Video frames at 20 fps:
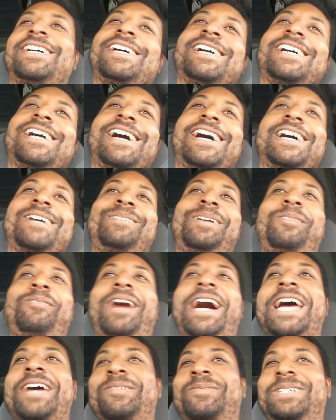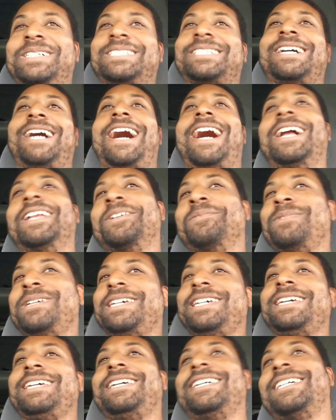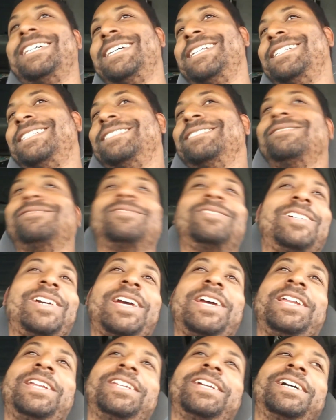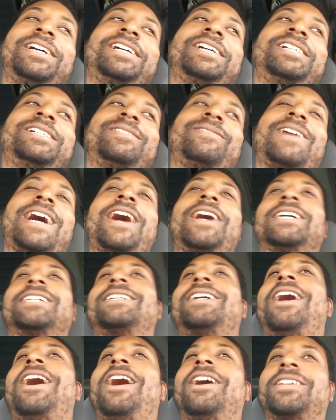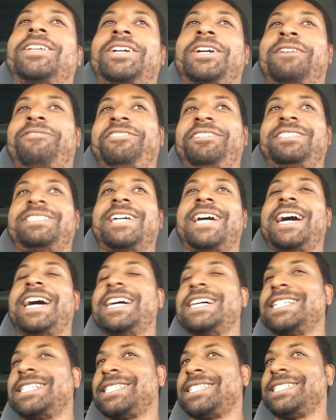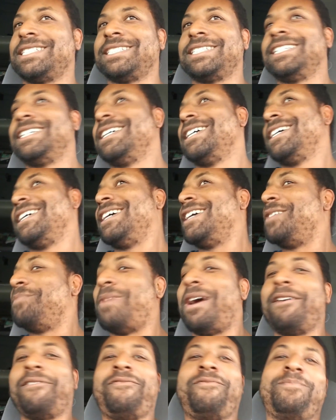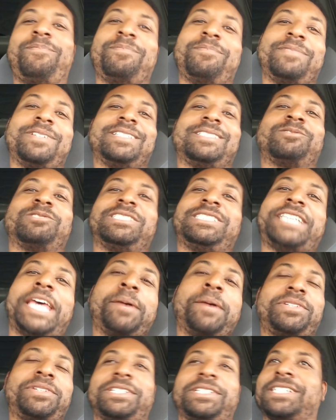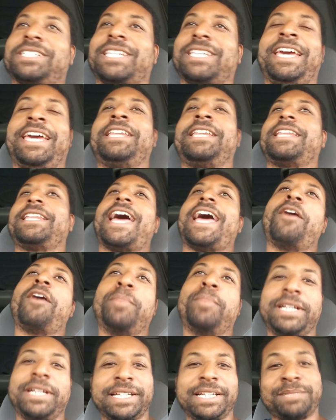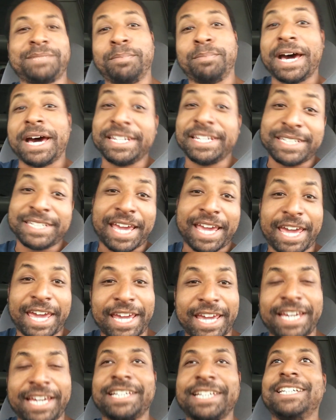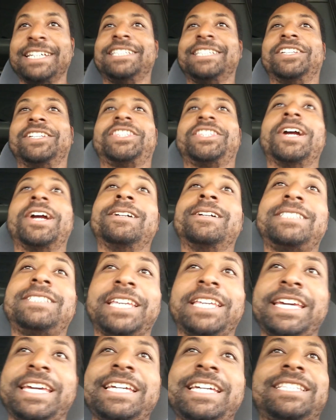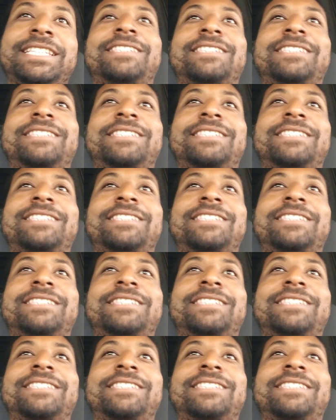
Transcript: Uh, my wife was calling me, and and uh, I called her a few times, and my reception just in and out. But it is Monday, the 13th. You